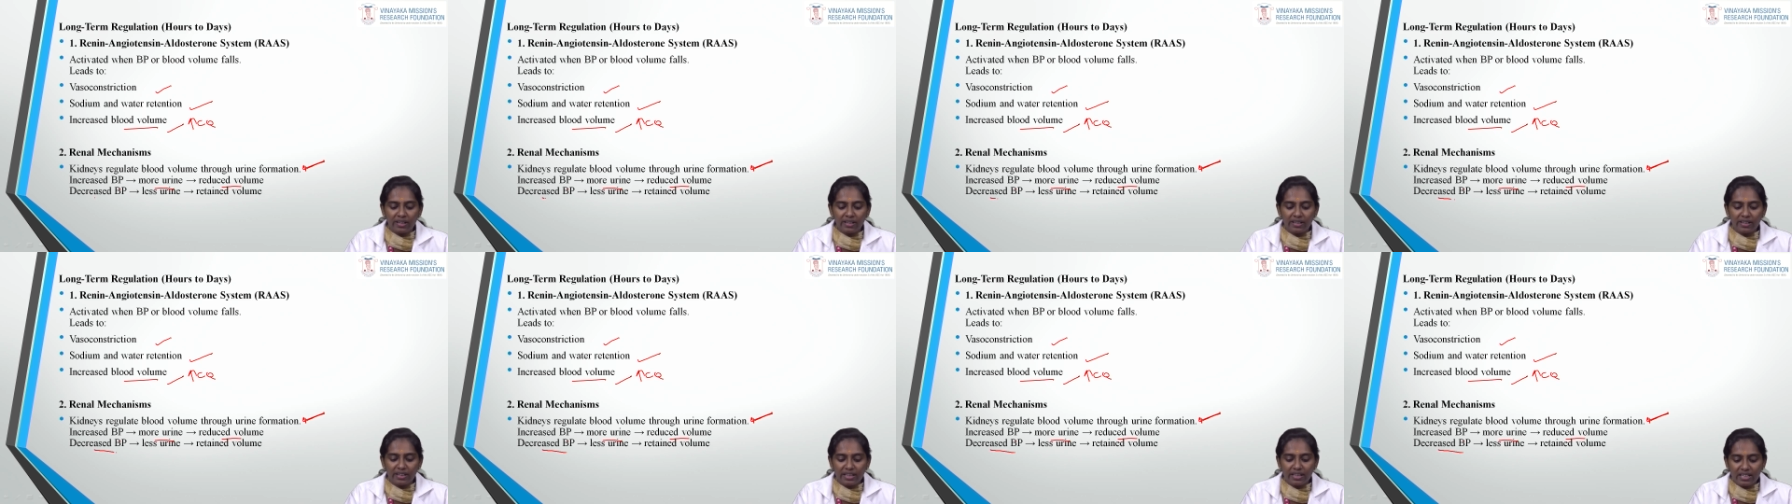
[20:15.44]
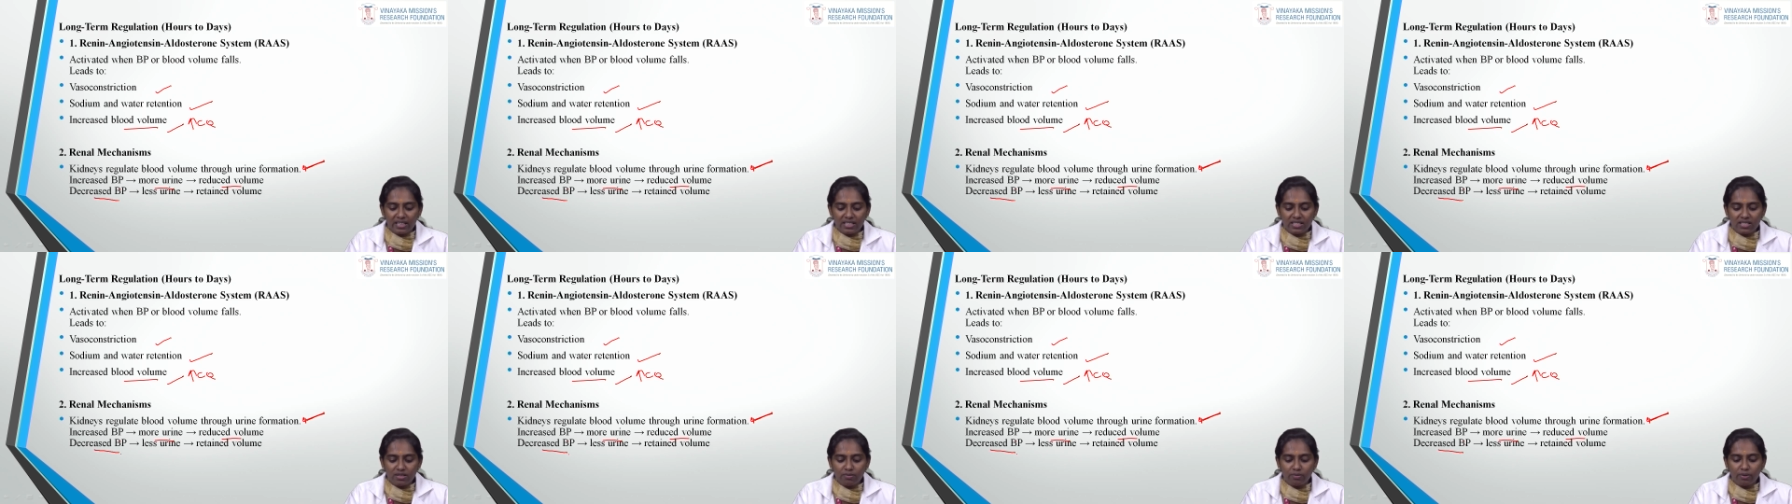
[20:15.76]

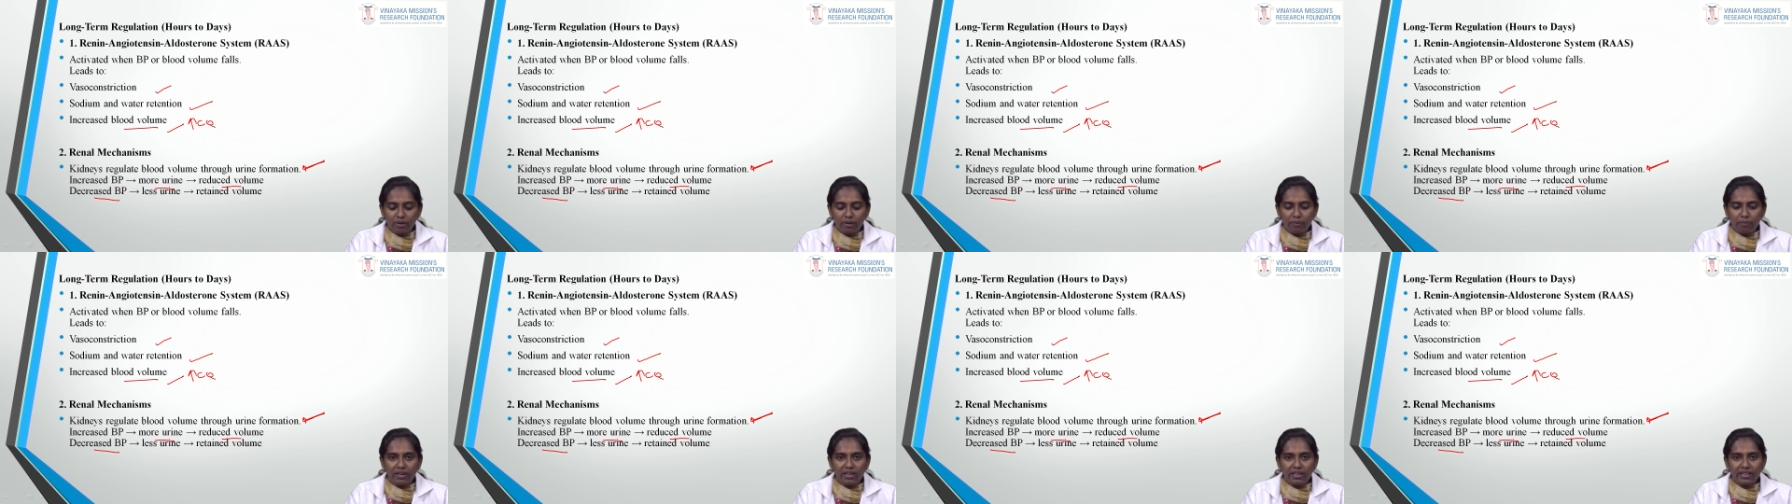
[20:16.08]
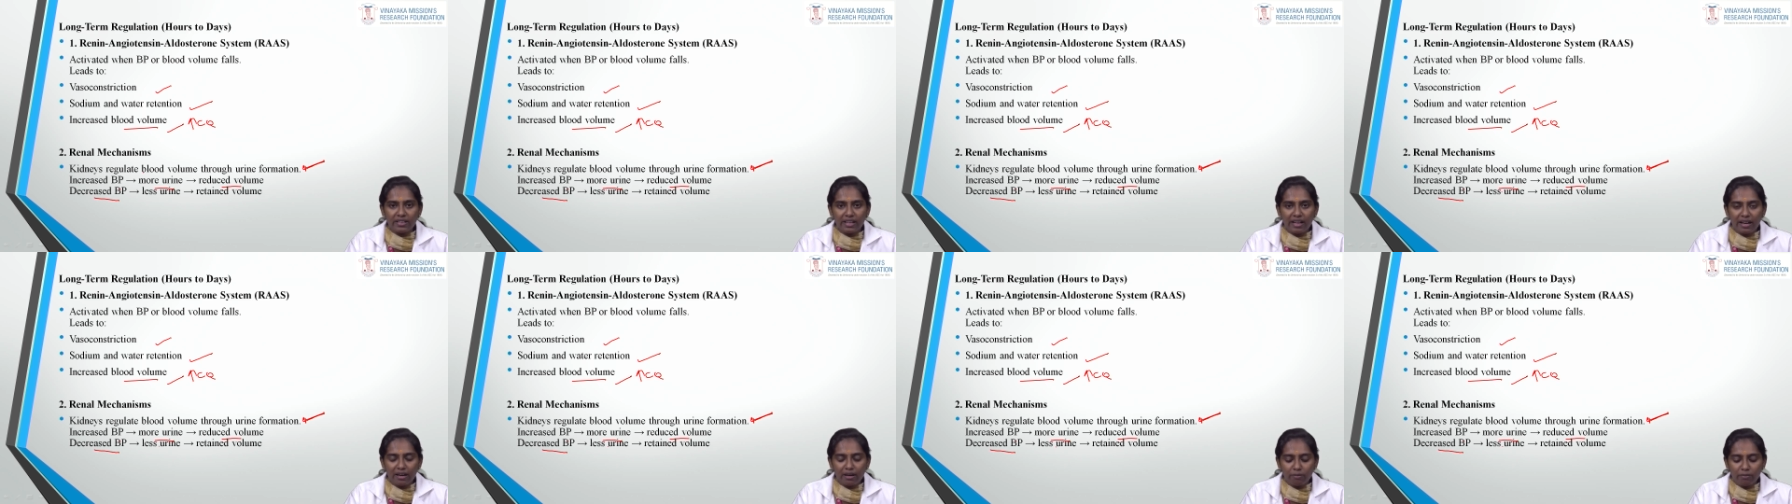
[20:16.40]
Decreased
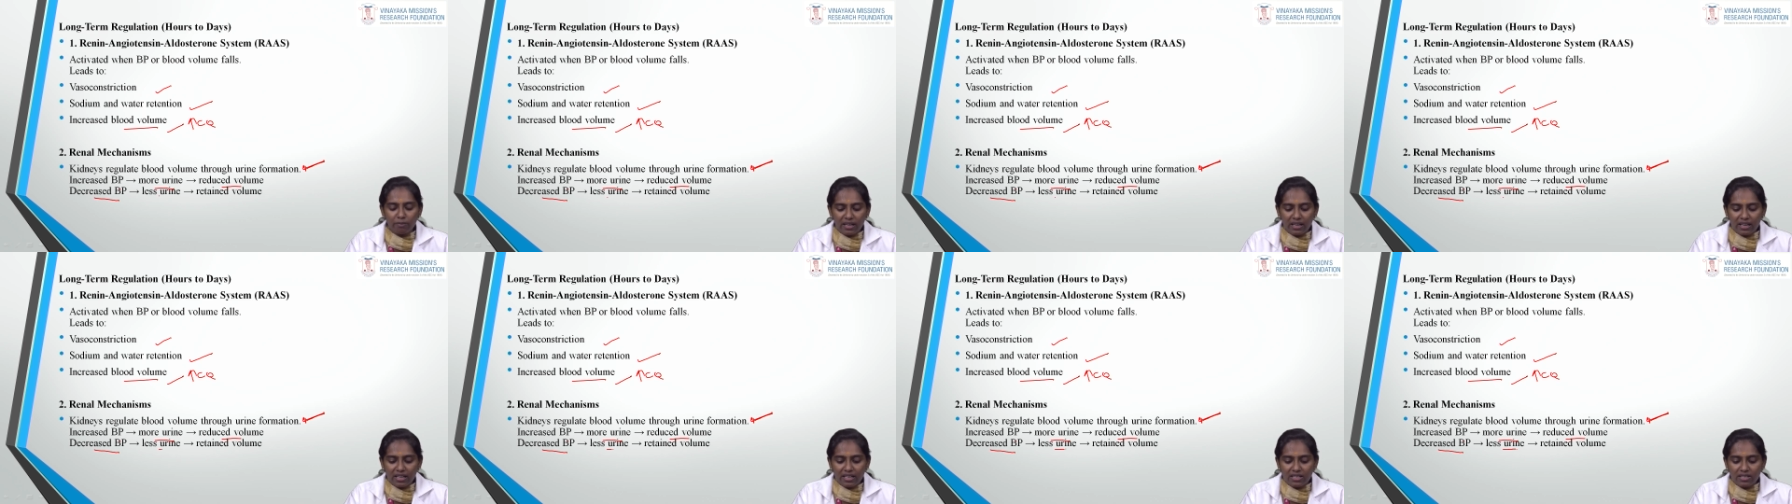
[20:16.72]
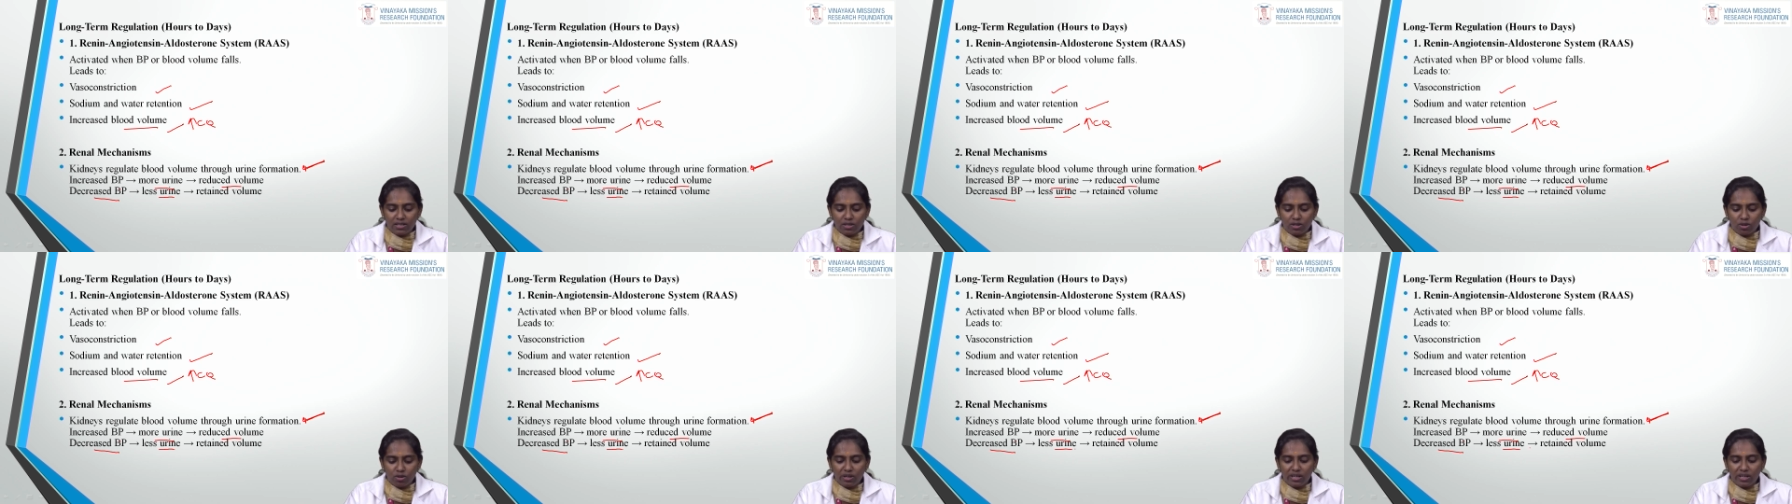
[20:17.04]
BP, there will be
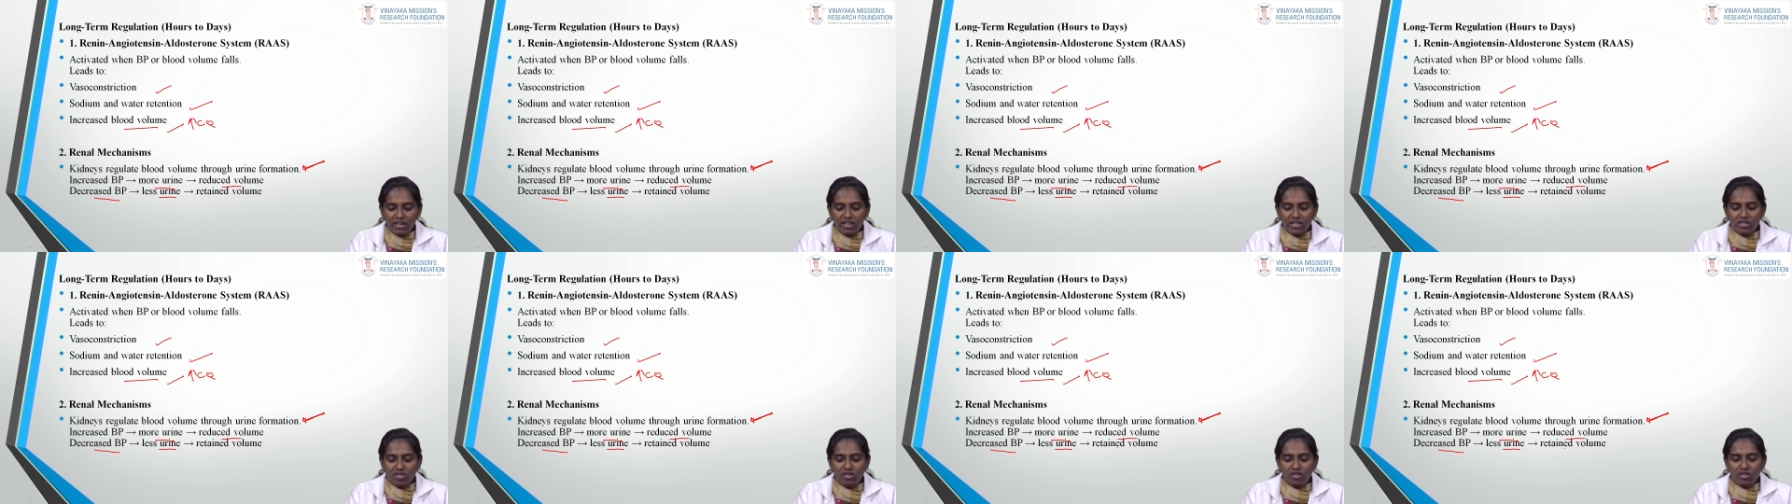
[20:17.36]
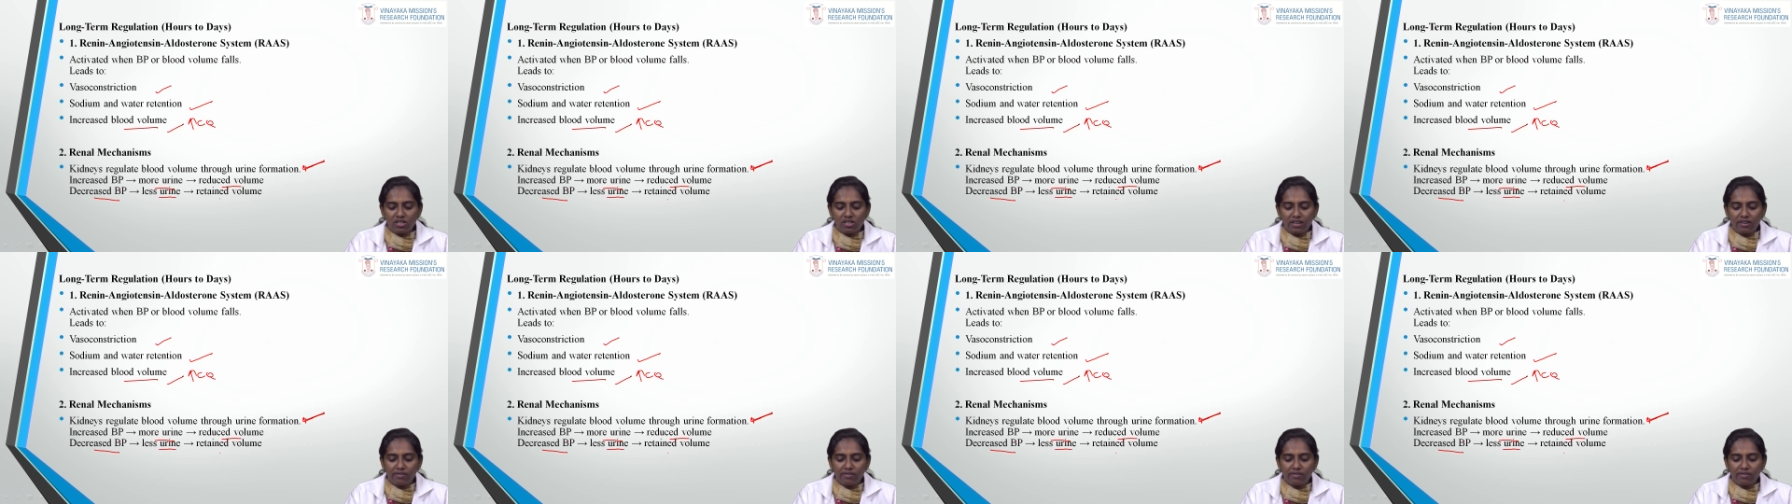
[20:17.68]
less urination,